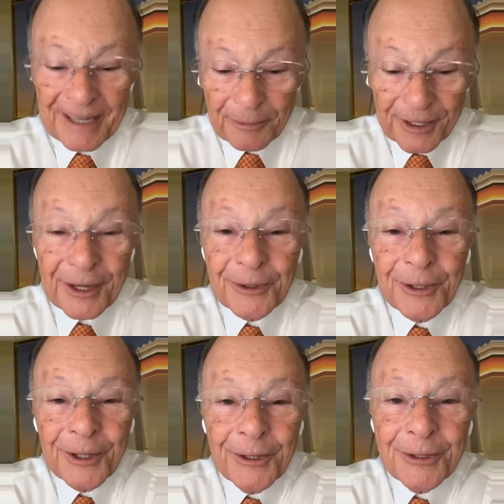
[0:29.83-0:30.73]
Do you know
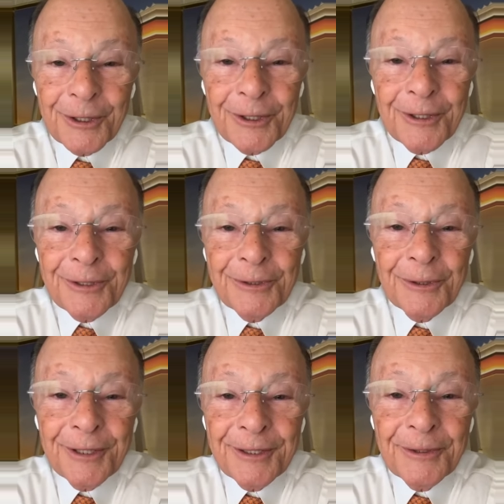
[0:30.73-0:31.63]
why I'm
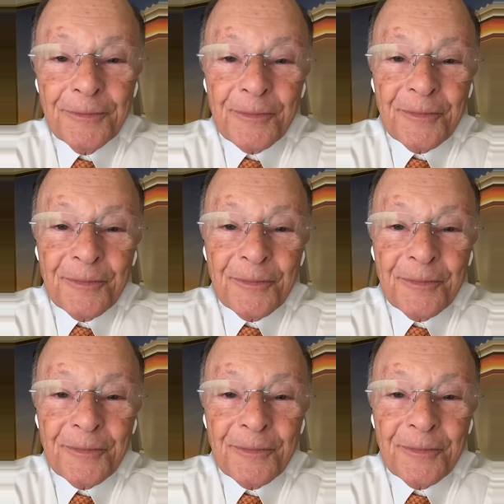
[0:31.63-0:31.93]
laughing?